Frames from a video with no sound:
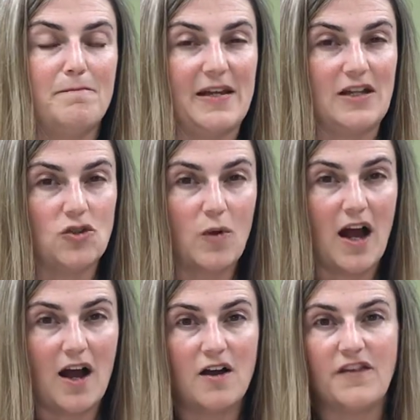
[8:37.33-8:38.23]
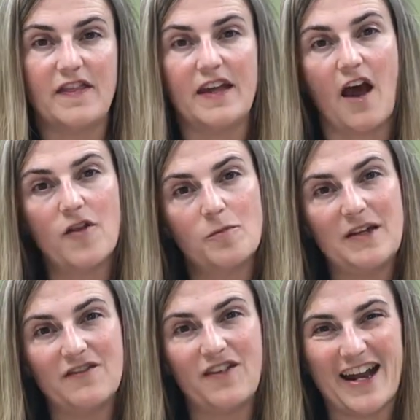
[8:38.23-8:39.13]
B12 and the other
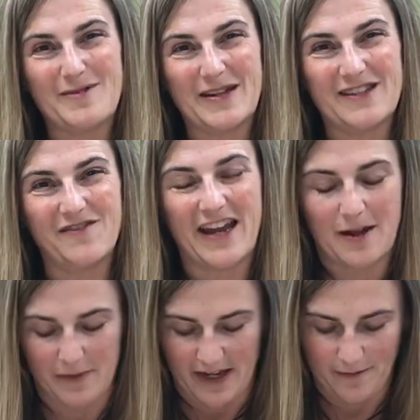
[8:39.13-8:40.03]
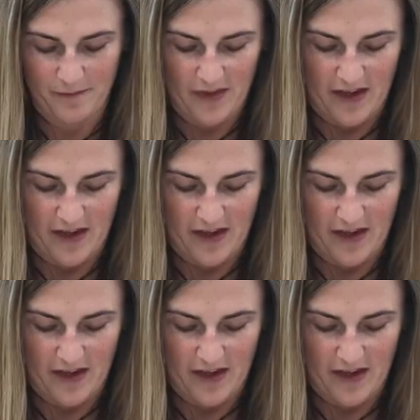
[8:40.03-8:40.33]
B vitamin family,